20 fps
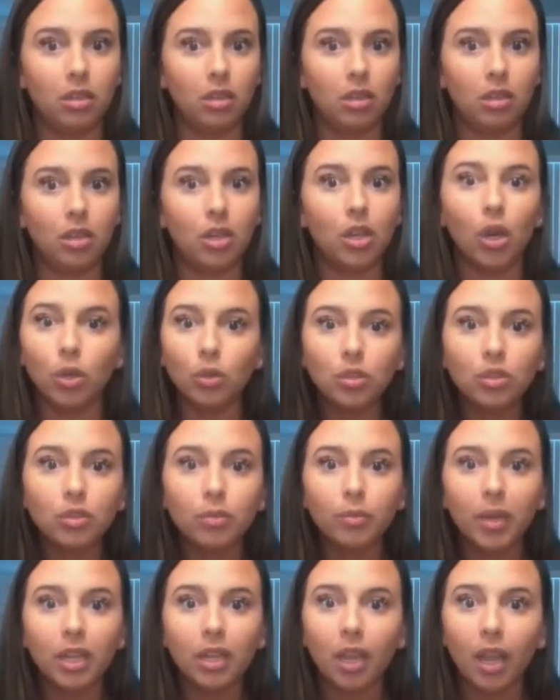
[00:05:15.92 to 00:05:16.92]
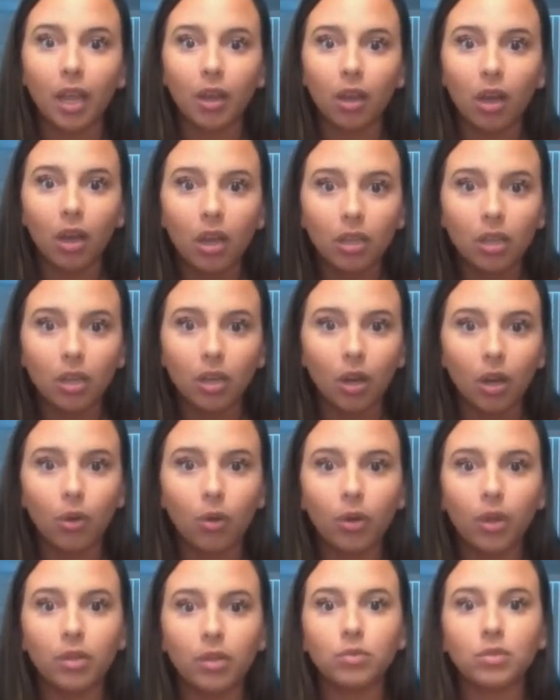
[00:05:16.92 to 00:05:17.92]
ghost me like you
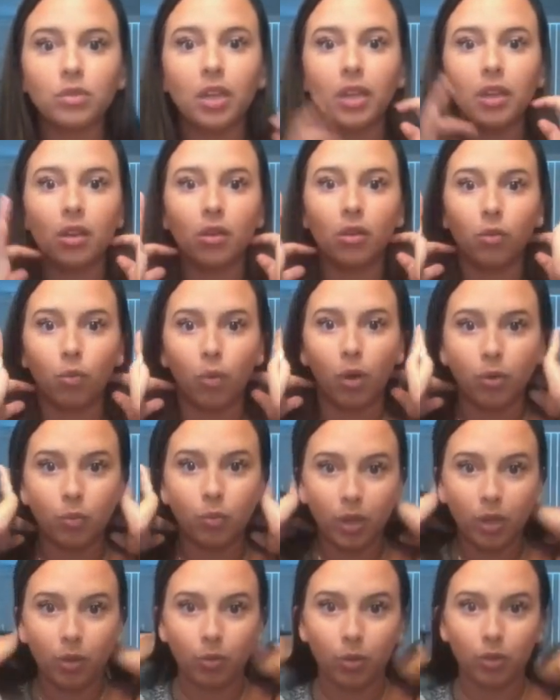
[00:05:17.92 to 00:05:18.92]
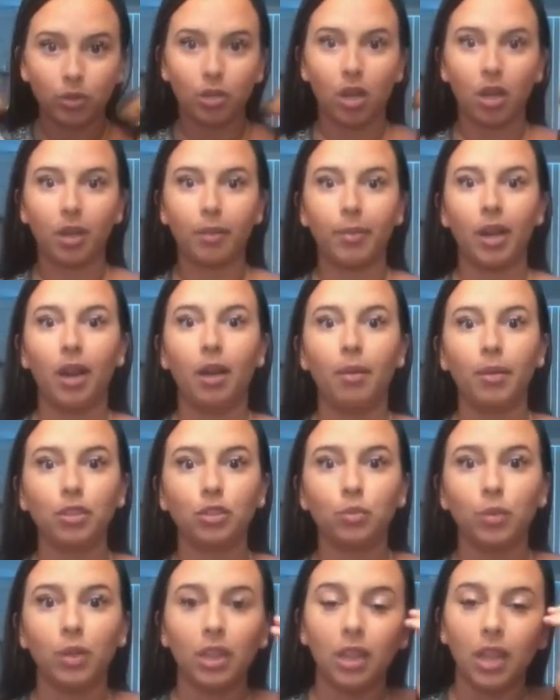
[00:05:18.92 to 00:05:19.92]
know it's like one week we're talking about how
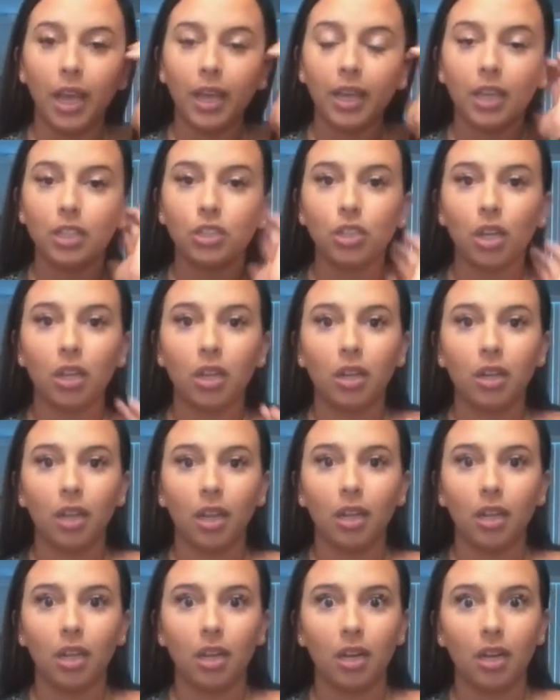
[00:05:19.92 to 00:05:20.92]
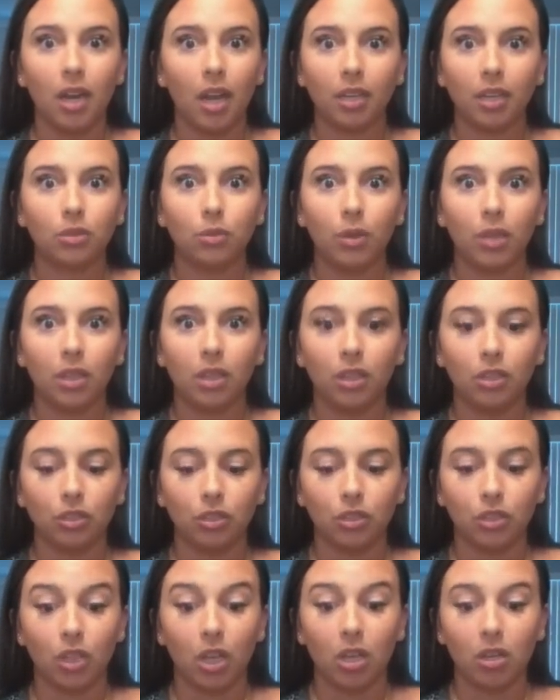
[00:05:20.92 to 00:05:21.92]
much we like each other and then the next week they're
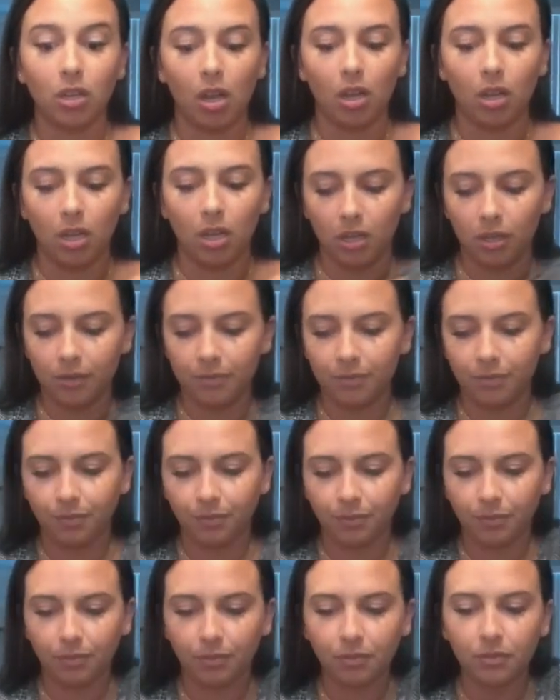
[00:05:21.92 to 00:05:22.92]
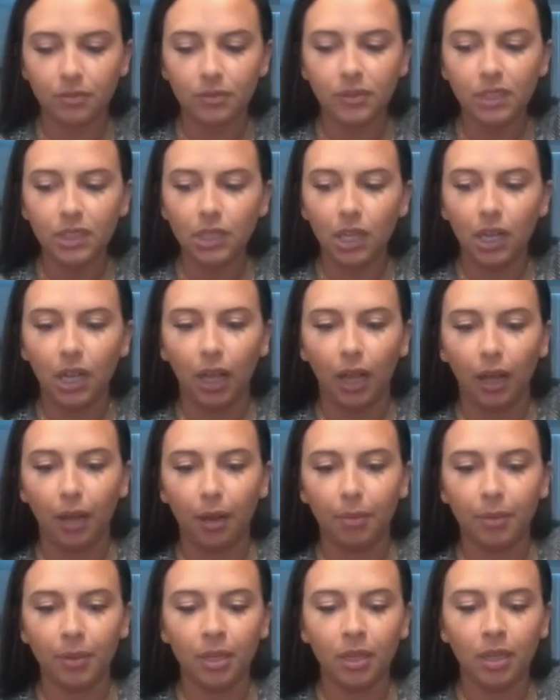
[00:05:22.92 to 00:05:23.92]
just gone
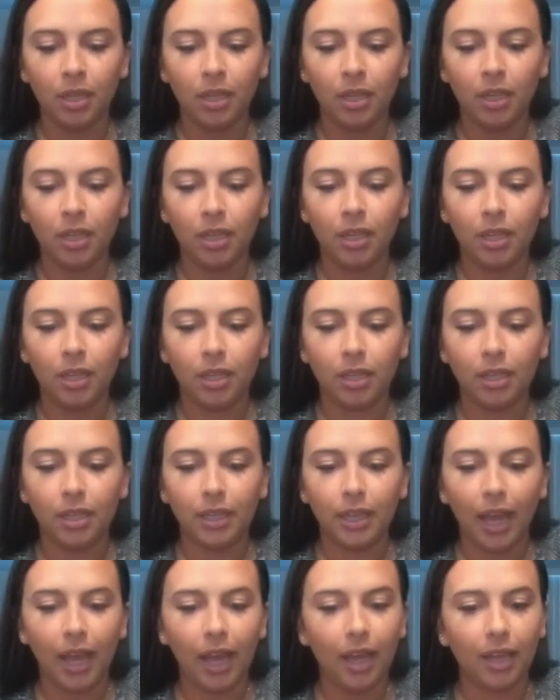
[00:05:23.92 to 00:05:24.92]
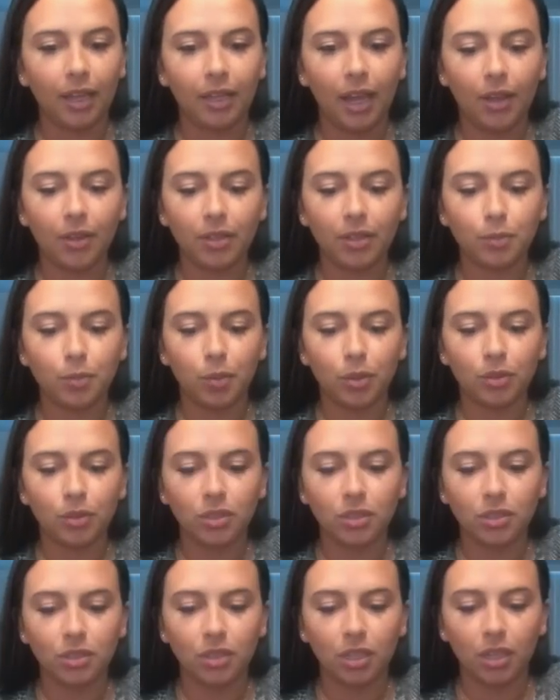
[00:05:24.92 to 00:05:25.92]
um, yeah, now this
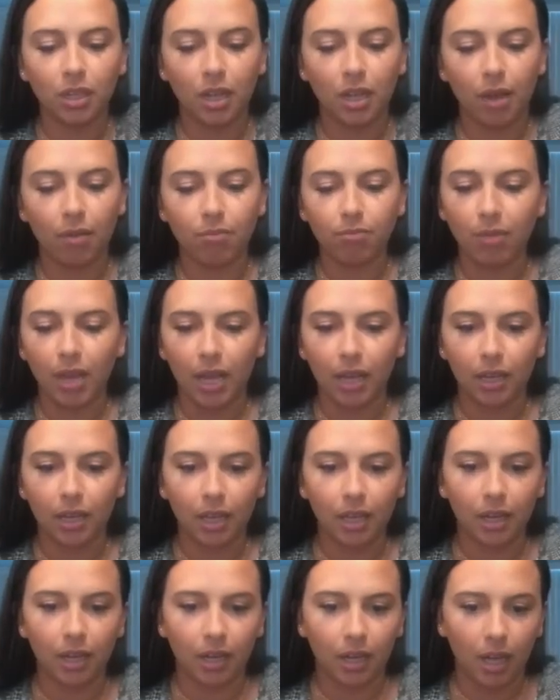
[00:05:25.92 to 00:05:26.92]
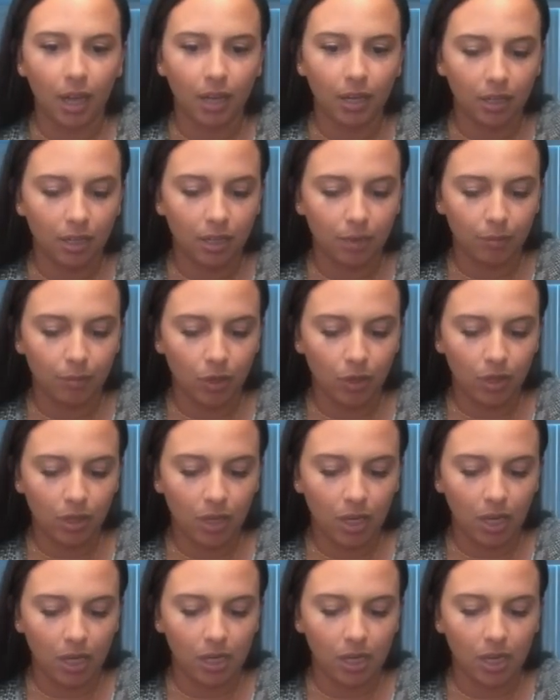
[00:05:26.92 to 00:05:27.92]
person's going to come back in kind of
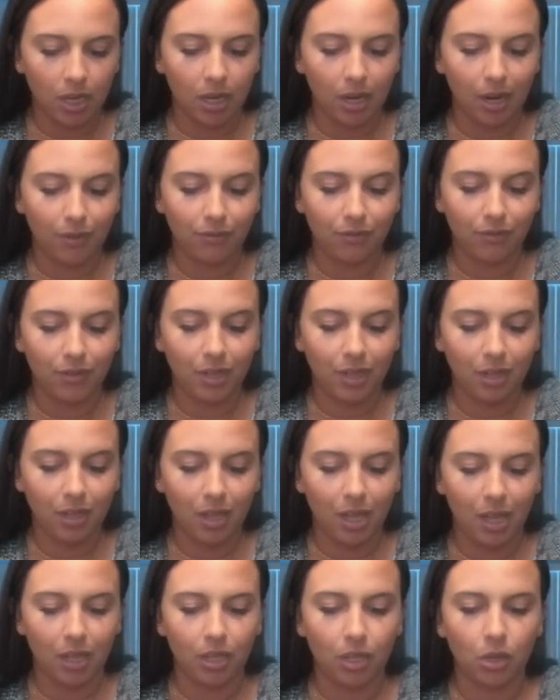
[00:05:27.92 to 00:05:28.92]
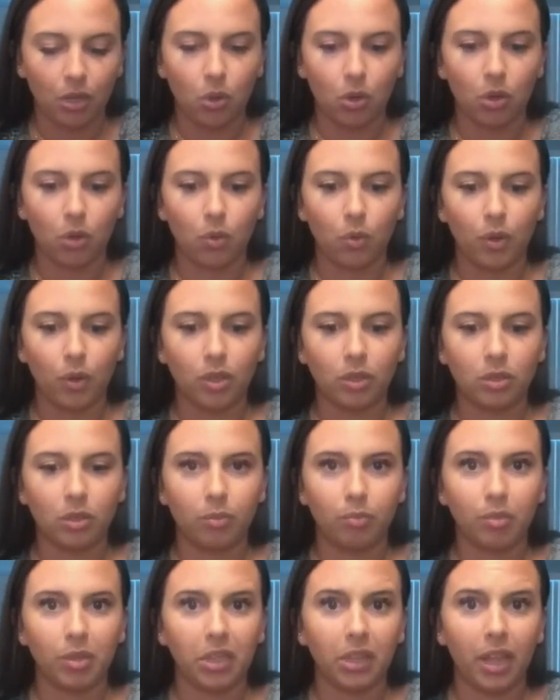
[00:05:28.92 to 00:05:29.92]
communicating, and I feel like you're going to
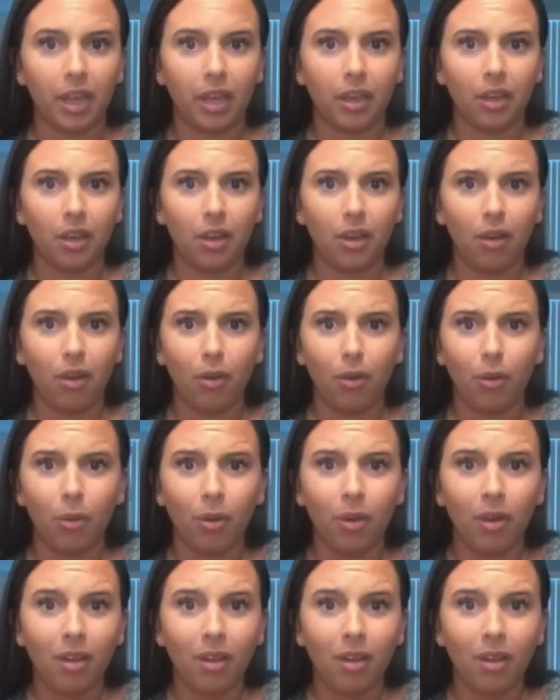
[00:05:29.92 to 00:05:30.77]
be like, oh,